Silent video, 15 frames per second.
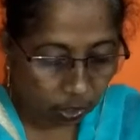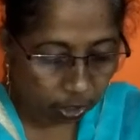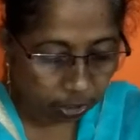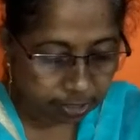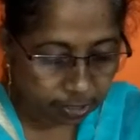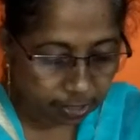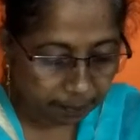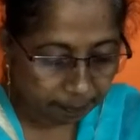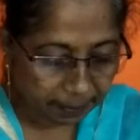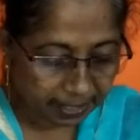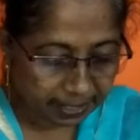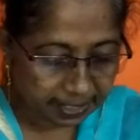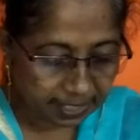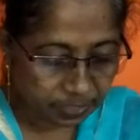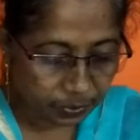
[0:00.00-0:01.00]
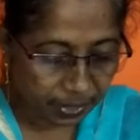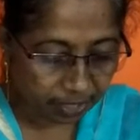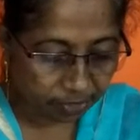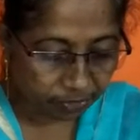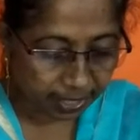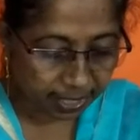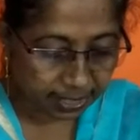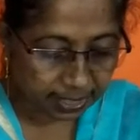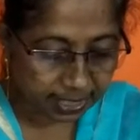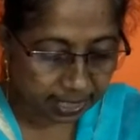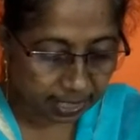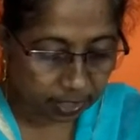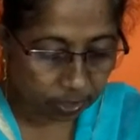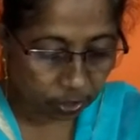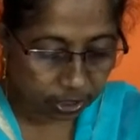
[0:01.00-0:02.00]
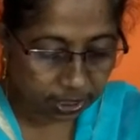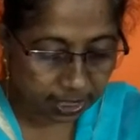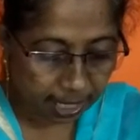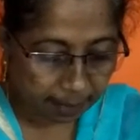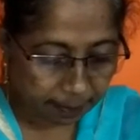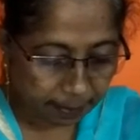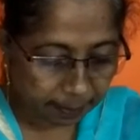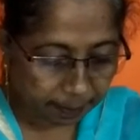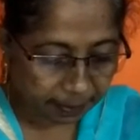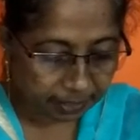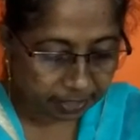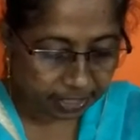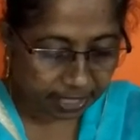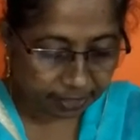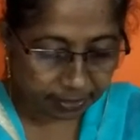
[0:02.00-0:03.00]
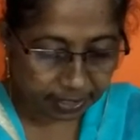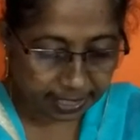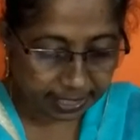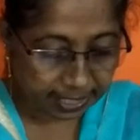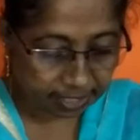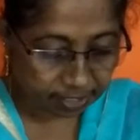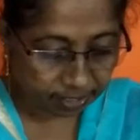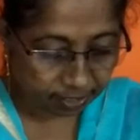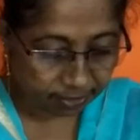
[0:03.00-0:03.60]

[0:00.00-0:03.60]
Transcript: Also in places where it rains a lot, people generally eat